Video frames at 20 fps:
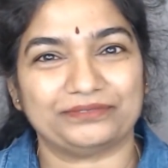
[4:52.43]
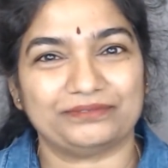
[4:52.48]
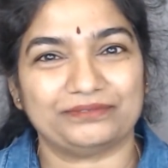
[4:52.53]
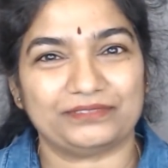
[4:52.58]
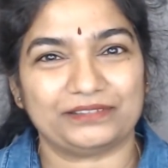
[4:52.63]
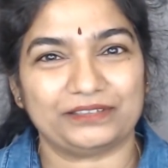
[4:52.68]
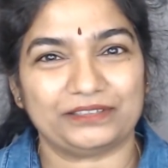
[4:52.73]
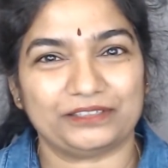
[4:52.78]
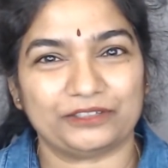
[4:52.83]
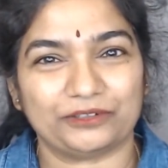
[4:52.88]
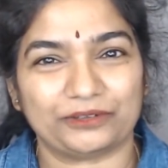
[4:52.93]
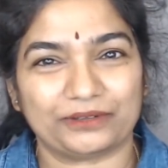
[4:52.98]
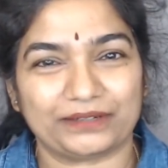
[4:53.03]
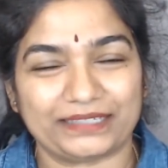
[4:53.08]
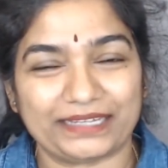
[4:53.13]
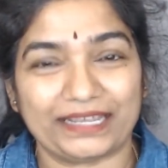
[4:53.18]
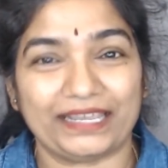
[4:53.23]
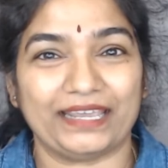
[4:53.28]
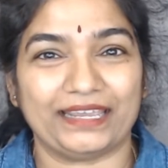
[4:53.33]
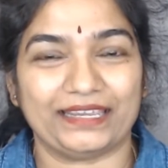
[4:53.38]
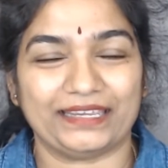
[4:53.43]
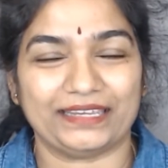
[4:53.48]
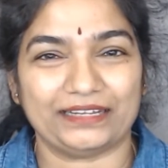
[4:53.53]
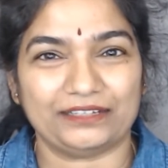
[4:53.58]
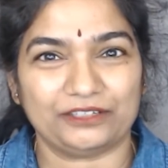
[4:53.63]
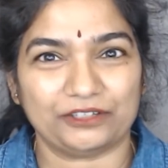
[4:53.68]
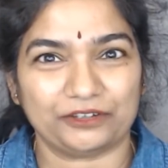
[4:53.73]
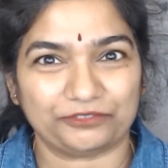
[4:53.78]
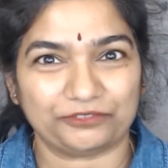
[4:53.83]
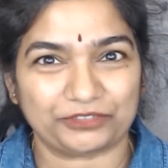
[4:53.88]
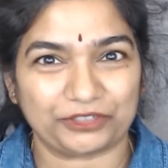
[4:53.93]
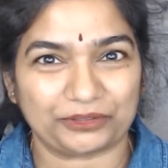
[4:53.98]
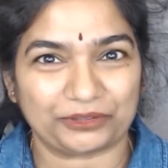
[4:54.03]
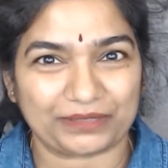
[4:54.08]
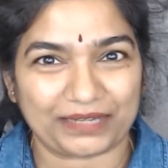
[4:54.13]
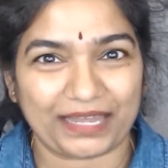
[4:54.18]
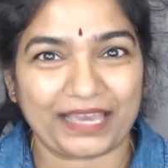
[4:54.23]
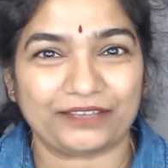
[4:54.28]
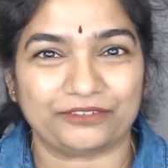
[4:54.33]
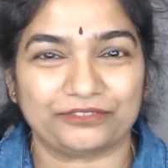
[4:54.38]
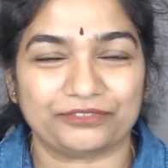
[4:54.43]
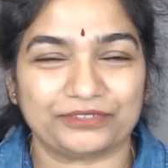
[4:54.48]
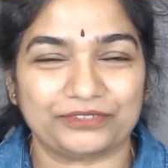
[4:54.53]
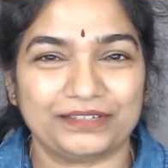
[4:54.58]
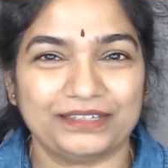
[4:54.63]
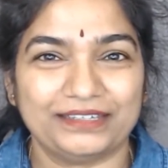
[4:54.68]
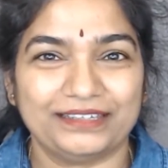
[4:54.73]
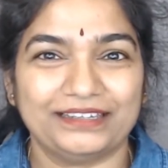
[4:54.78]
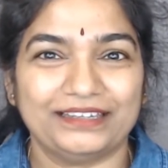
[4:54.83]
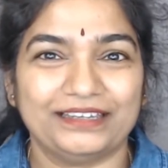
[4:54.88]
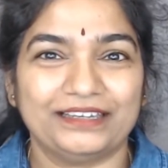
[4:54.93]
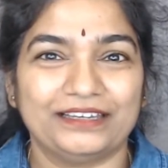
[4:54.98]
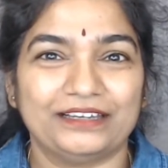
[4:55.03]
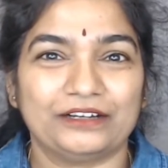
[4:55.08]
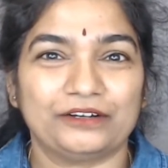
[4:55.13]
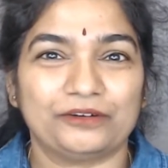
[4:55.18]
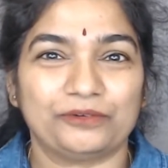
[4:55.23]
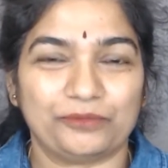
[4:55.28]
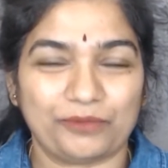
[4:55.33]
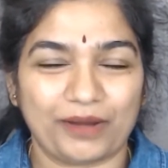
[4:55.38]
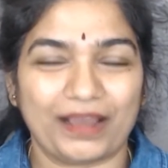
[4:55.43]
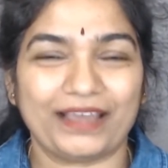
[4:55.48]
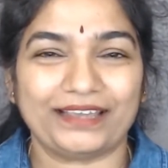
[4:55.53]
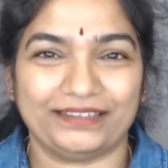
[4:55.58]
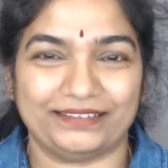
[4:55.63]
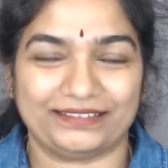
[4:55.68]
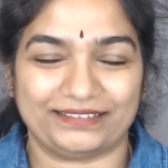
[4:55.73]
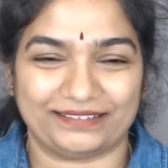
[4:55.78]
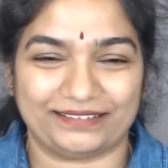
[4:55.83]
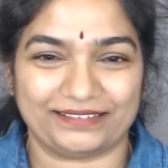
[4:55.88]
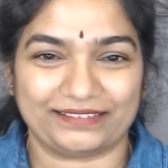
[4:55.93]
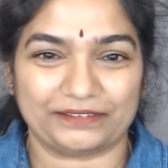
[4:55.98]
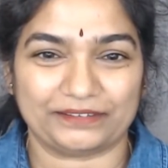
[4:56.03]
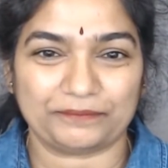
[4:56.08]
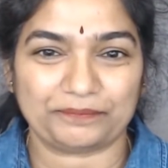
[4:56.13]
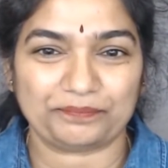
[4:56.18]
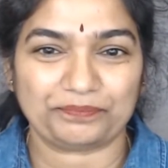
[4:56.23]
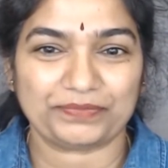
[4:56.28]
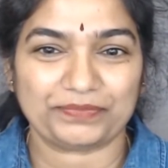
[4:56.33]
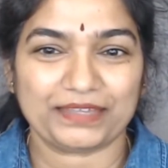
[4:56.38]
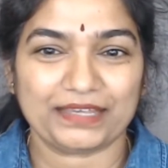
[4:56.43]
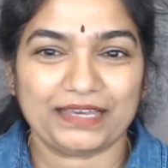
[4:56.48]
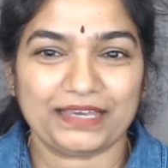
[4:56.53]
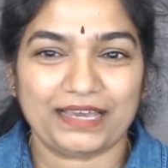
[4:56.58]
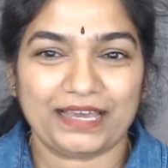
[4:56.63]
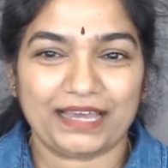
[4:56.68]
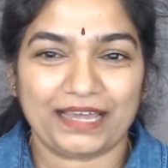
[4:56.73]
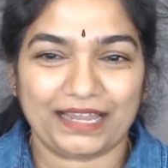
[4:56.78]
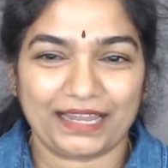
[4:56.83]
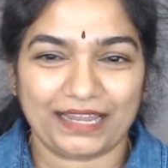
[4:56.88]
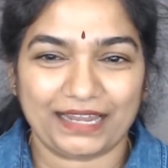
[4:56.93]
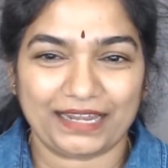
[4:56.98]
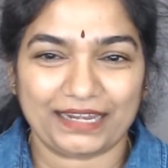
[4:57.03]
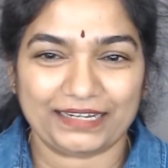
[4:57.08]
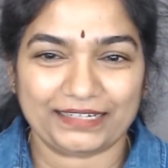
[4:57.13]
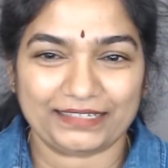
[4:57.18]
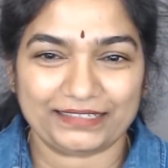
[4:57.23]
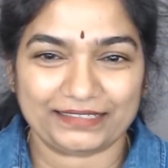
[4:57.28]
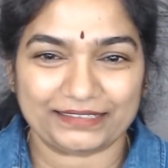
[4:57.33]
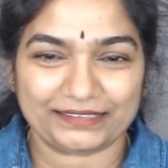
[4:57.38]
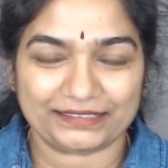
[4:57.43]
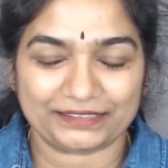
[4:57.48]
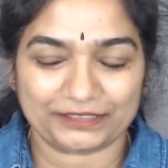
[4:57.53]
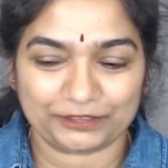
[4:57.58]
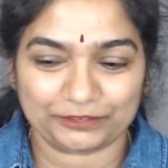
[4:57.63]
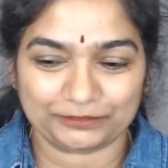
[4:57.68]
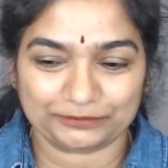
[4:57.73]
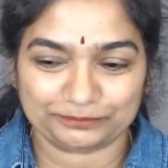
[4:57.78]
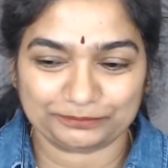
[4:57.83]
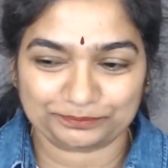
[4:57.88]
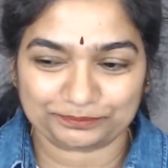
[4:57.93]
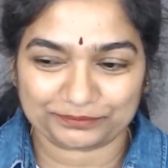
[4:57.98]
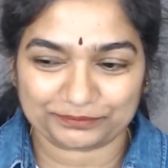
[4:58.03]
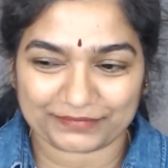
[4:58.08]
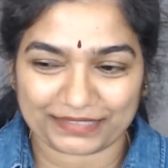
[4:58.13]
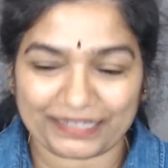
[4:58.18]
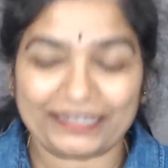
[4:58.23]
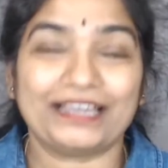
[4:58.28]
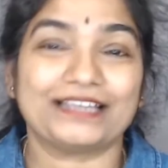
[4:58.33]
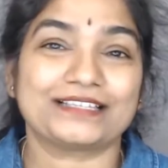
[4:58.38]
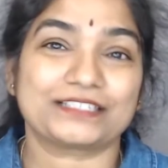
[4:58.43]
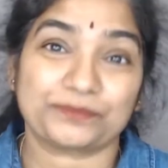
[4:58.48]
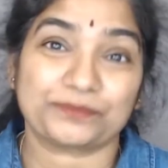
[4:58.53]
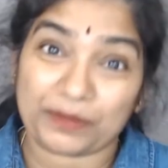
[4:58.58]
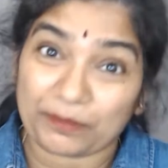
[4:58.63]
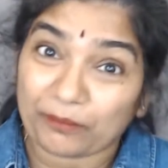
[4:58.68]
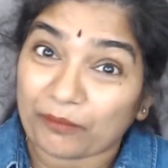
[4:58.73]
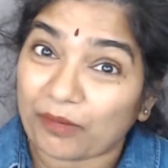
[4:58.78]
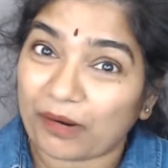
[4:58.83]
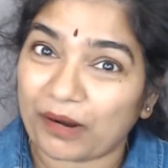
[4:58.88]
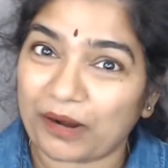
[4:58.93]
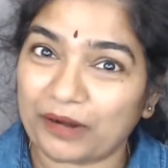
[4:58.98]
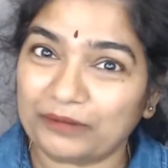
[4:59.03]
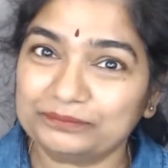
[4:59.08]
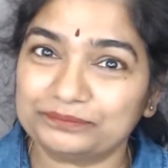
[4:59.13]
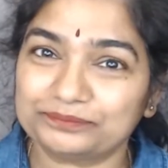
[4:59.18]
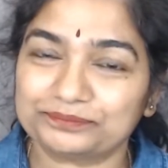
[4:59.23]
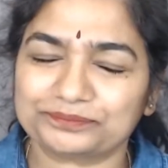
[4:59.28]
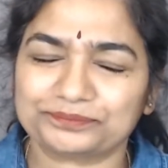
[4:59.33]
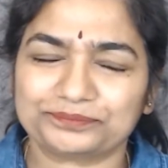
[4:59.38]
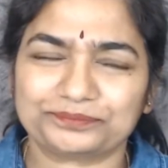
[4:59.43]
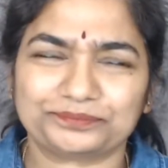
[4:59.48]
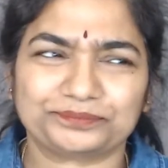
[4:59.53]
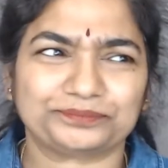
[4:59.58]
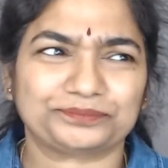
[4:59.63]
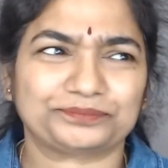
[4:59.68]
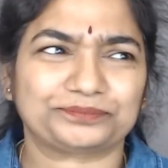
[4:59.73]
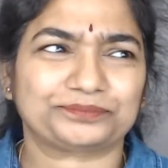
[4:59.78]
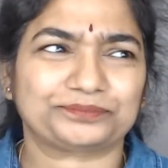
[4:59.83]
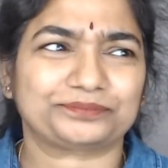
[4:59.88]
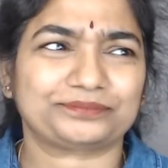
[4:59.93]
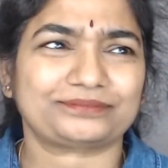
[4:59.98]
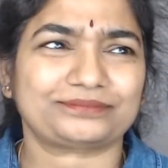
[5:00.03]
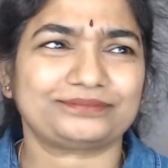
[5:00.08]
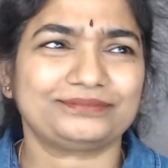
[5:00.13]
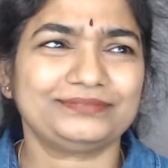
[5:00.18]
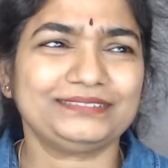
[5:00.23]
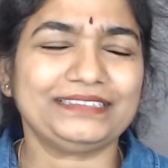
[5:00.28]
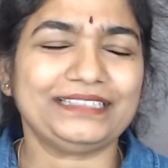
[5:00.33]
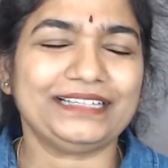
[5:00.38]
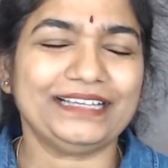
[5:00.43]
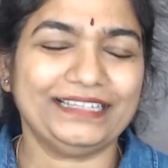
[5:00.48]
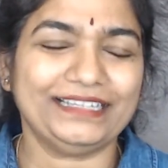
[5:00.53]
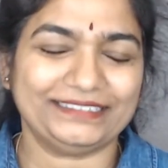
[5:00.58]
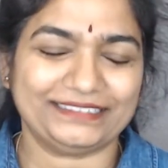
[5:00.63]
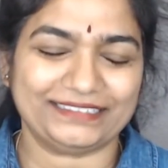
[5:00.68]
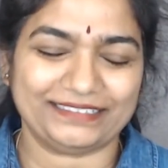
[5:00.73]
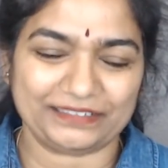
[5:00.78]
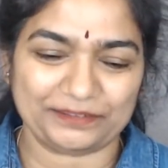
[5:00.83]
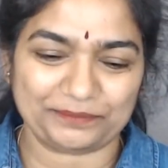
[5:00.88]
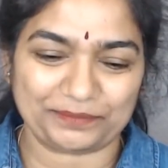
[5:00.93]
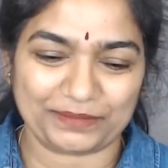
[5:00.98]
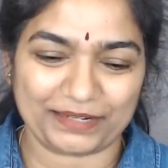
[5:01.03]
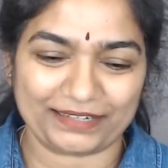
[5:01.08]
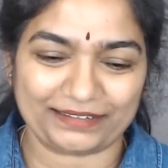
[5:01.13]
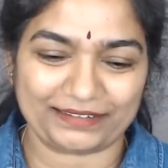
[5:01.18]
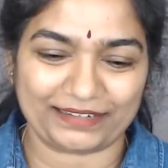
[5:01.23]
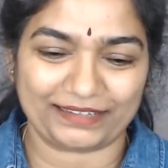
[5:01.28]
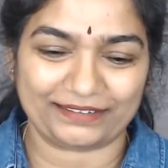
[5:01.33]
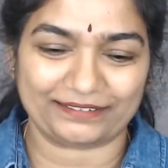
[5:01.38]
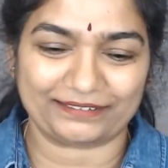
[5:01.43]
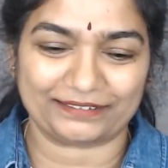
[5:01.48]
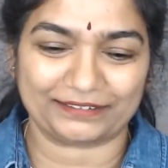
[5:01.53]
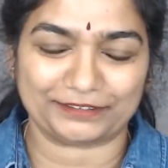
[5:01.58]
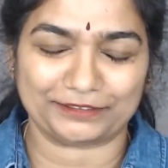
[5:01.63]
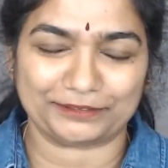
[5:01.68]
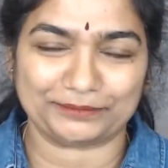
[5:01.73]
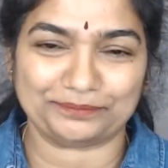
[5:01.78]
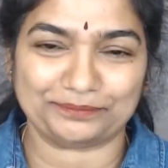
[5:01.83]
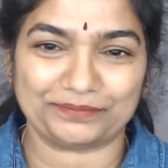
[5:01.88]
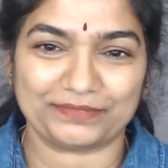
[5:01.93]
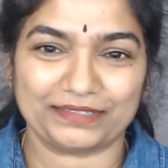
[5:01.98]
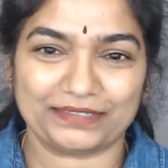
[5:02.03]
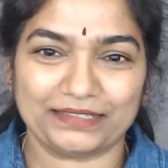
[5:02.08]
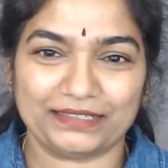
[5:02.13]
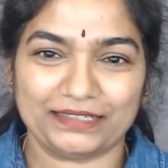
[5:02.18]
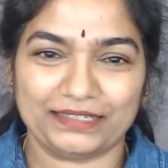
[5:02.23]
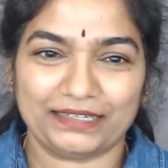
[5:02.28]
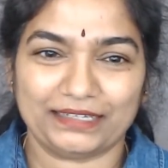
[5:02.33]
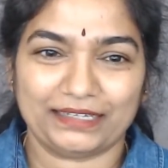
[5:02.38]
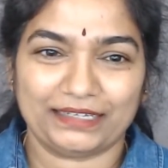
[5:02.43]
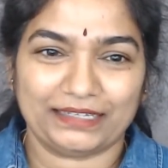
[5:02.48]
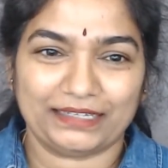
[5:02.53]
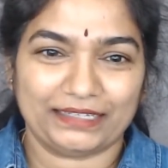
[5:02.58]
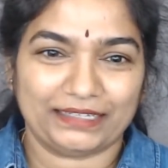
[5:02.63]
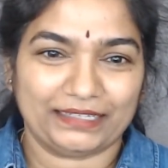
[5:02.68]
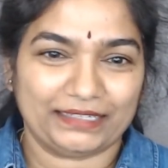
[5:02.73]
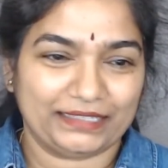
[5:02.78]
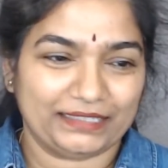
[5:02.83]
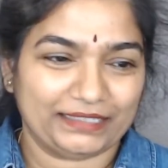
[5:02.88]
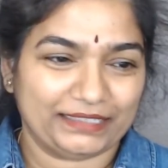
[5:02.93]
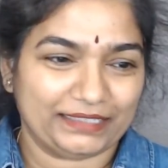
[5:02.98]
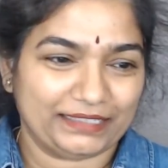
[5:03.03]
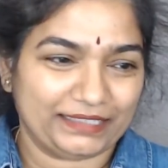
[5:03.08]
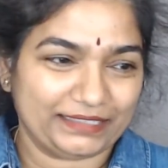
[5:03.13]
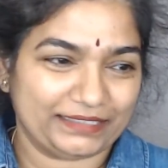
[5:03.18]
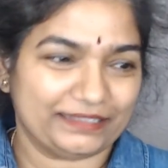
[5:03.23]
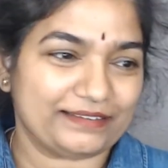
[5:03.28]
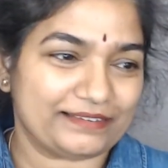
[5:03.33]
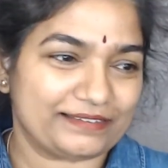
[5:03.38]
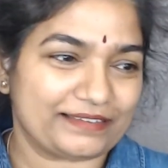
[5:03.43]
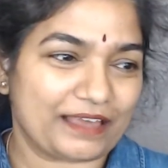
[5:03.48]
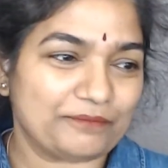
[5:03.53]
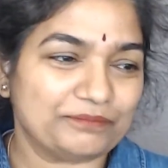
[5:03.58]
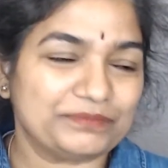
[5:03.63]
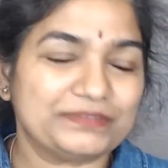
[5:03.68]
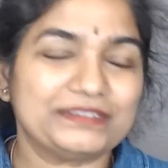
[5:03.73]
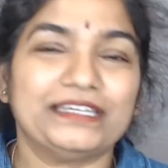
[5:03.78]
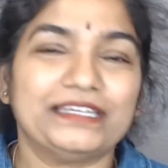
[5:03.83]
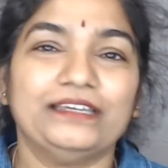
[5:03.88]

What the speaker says: your day, end of your life? Why it is? And I asked my mom, And she replied like, it is something,